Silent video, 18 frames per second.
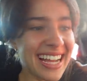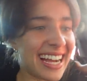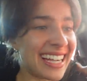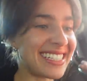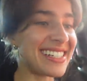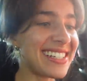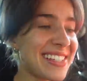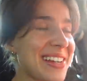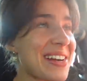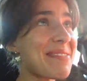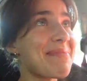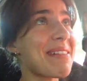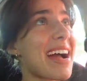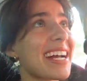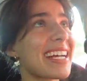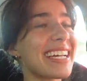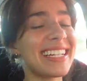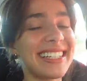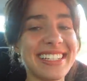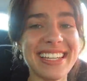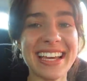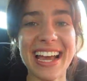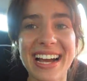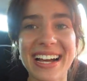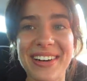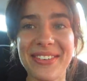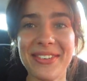I just got back in
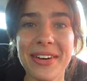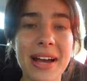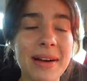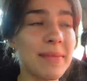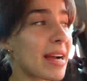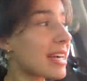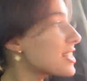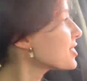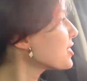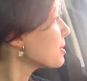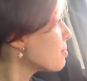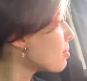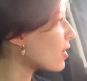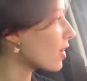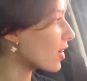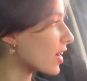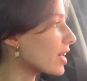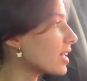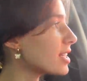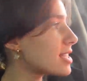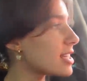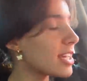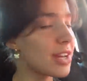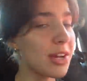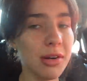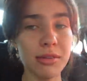town. I'm actually parked